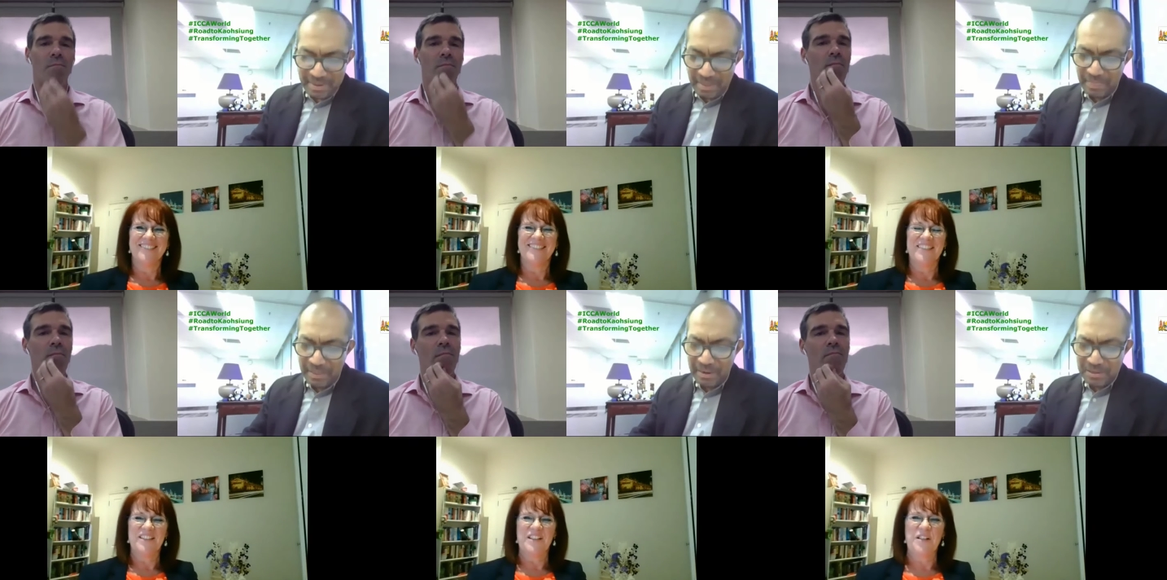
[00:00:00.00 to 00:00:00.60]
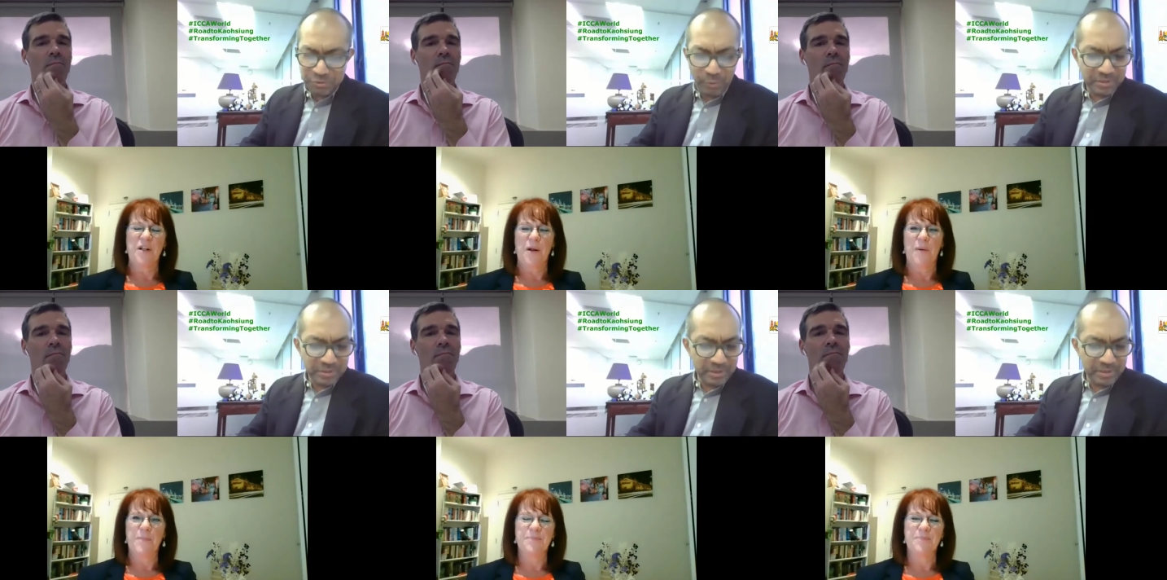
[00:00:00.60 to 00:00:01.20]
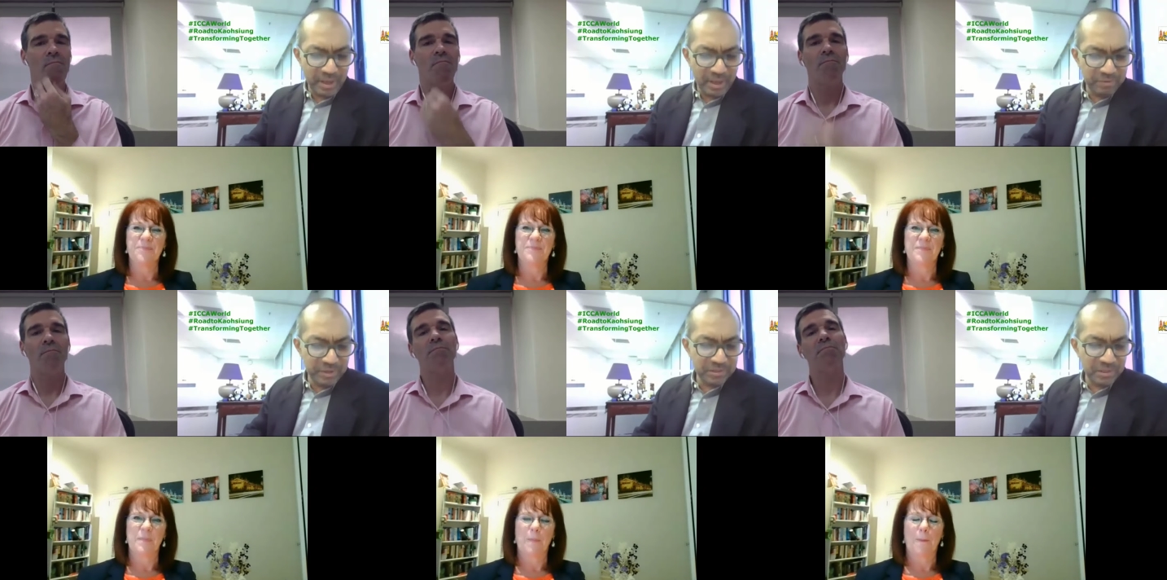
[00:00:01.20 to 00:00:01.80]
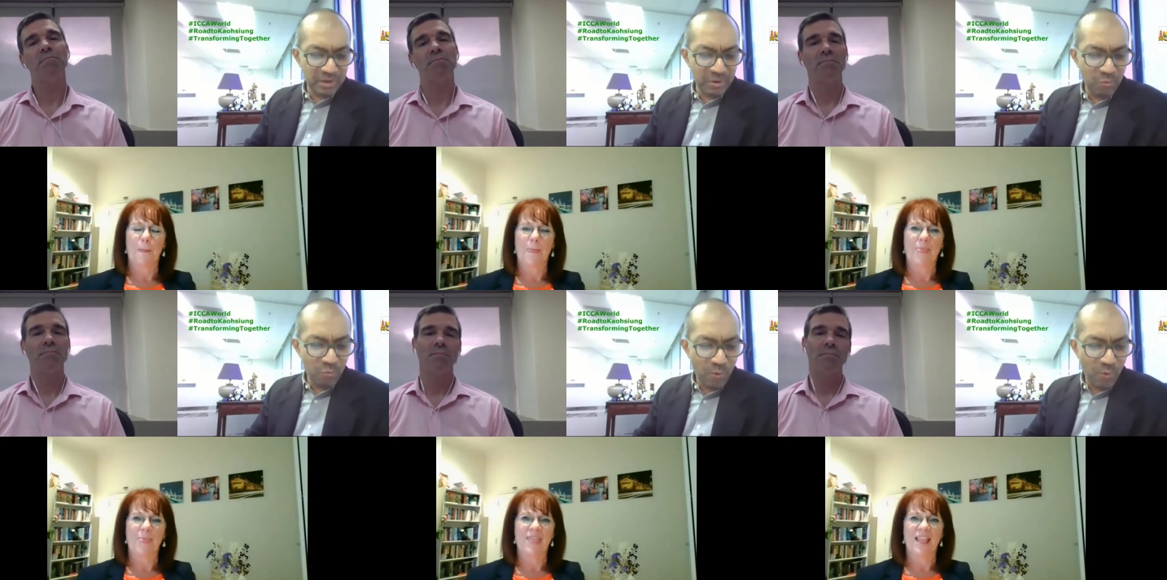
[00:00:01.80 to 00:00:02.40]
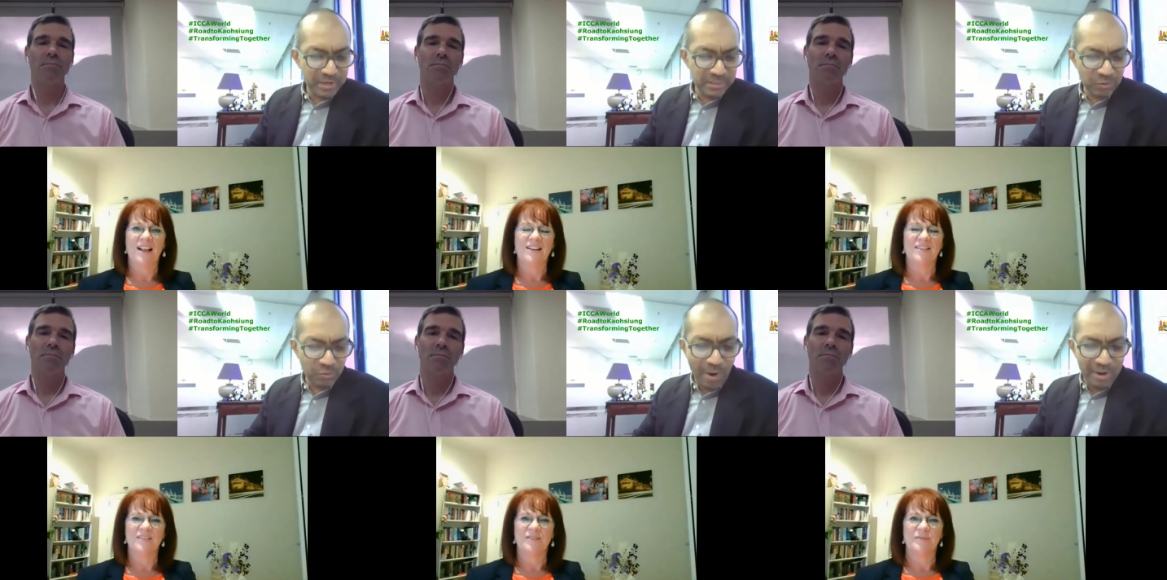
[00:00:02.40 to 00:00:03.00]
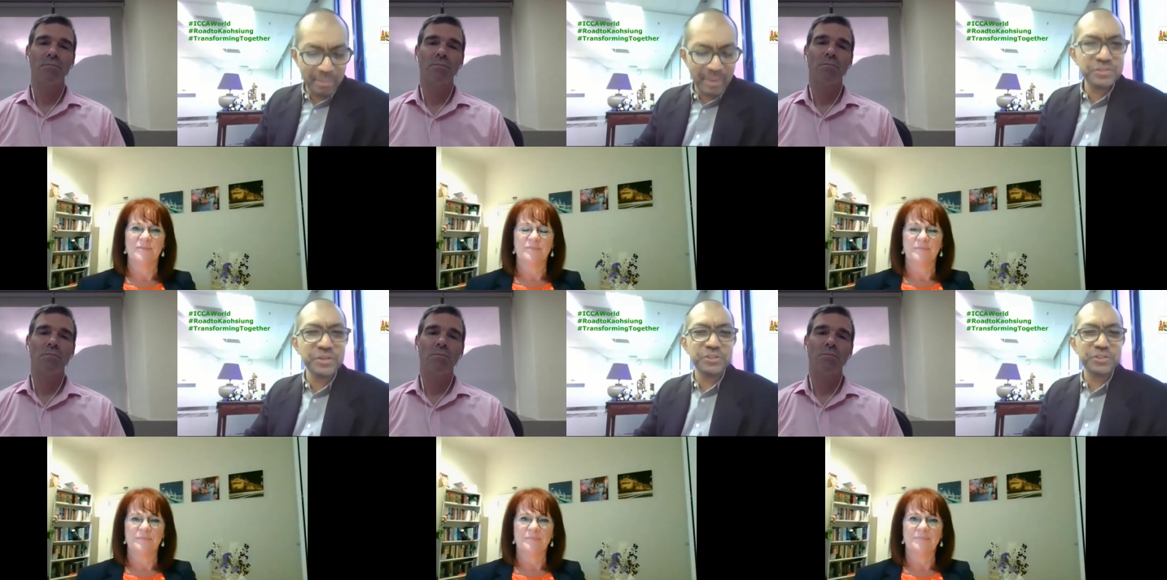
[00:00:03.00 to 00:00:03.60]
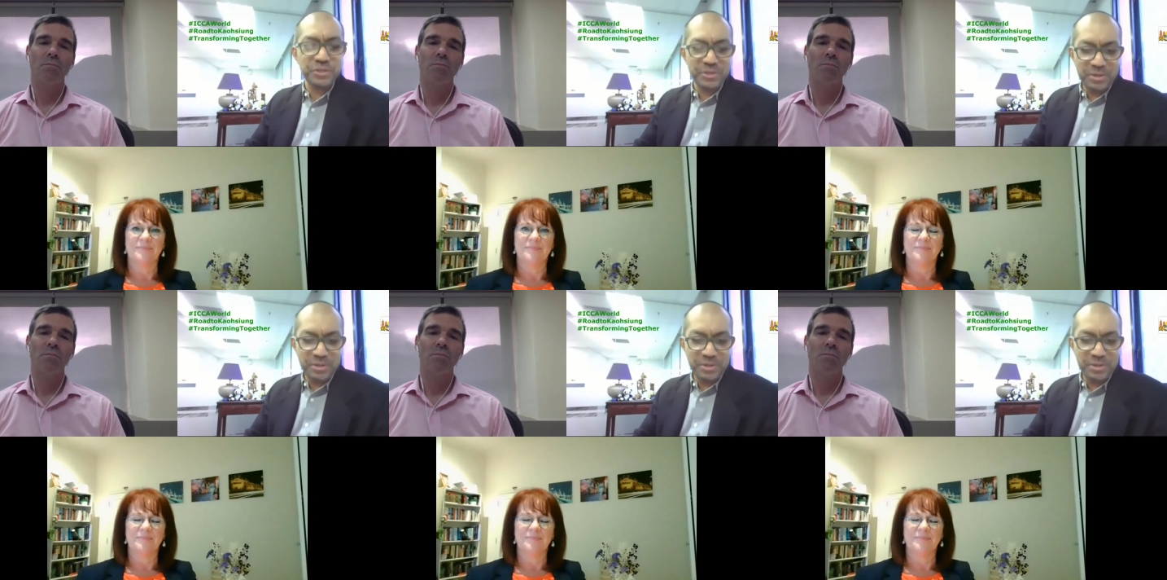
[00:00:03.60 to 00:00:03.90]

Speaker 1: the last question that they have is, uh, what is the one message